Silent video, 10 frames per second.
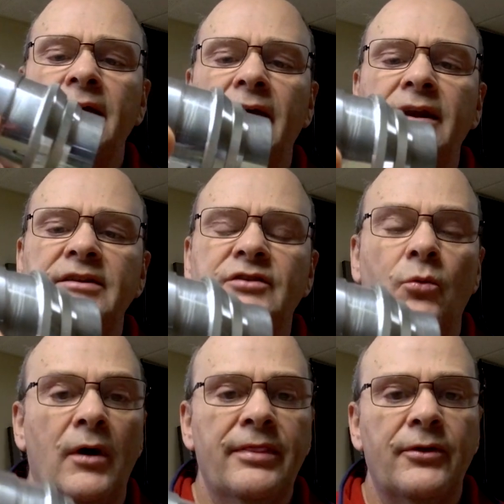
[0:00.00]
and it's a
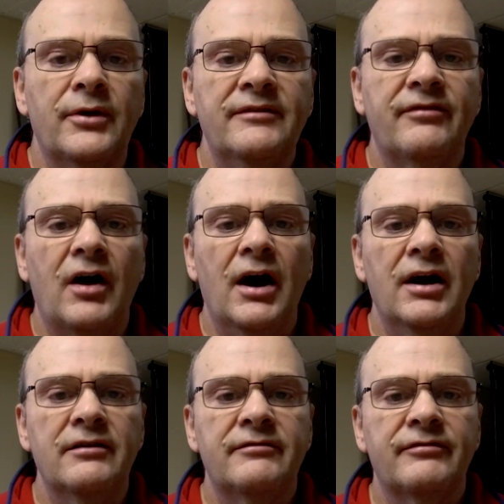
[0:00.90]

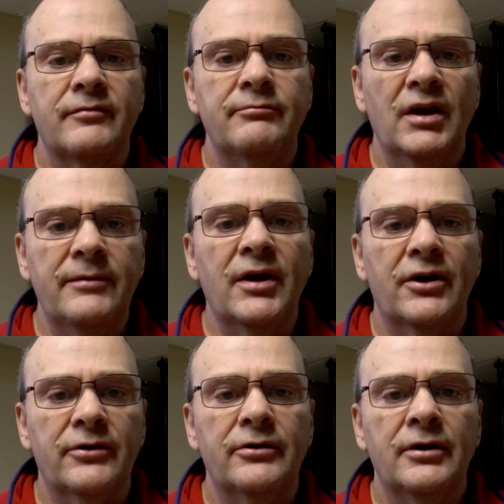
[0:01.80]
135
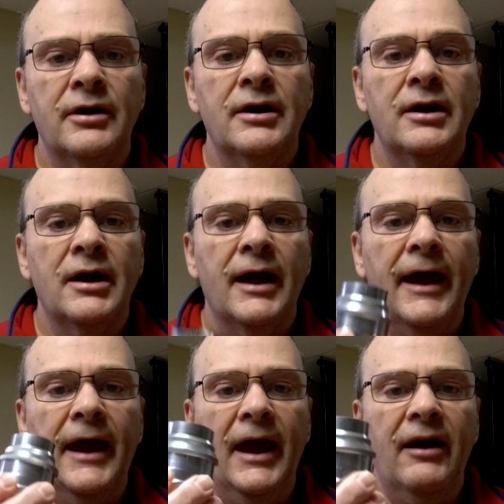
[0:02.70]
millimeter
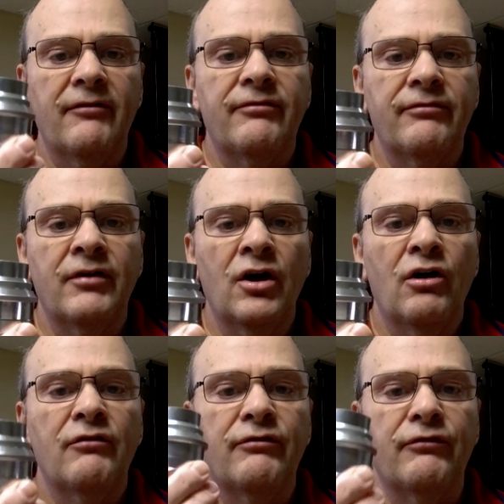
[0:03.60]

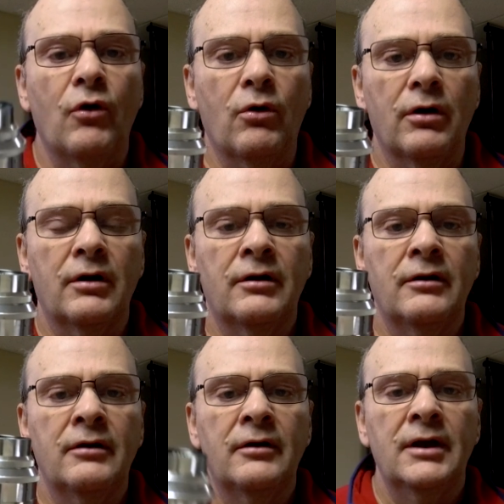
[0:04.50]
f4.
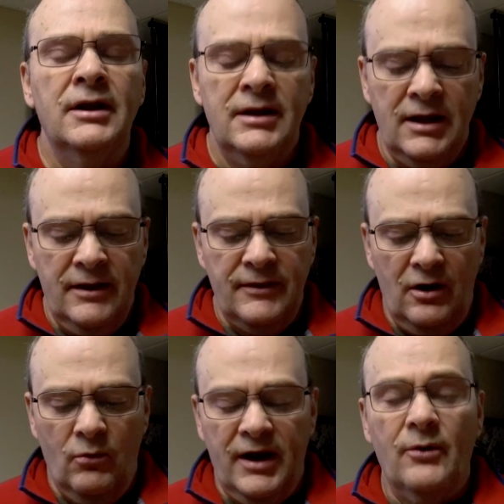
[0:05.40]

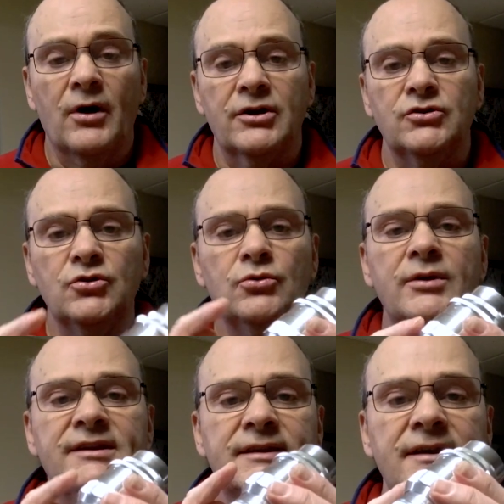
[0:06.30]
Now, what I want to do
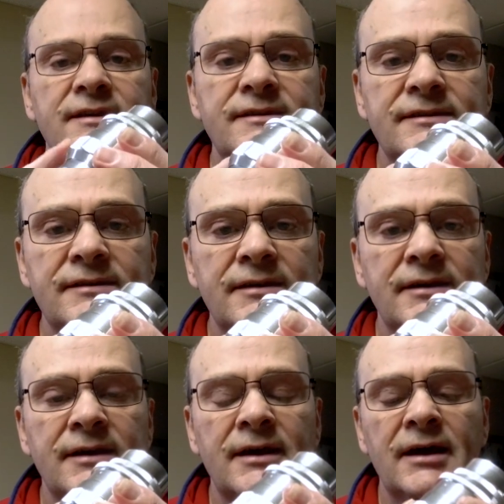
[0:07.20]
with this,
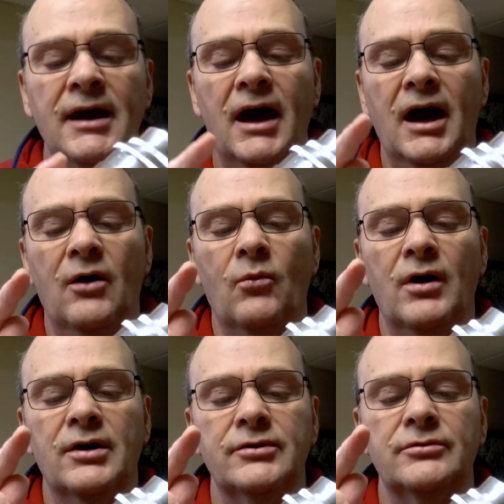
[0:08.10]
I
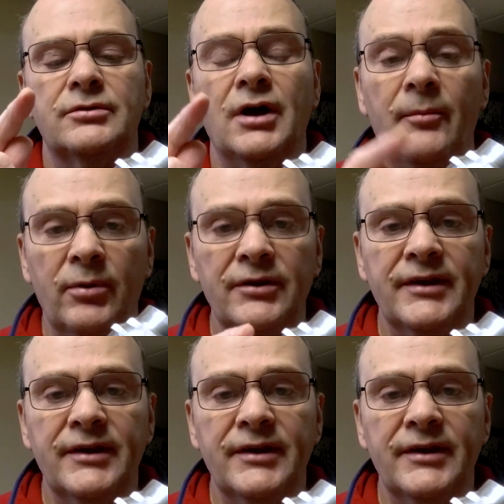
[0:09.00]
want to couple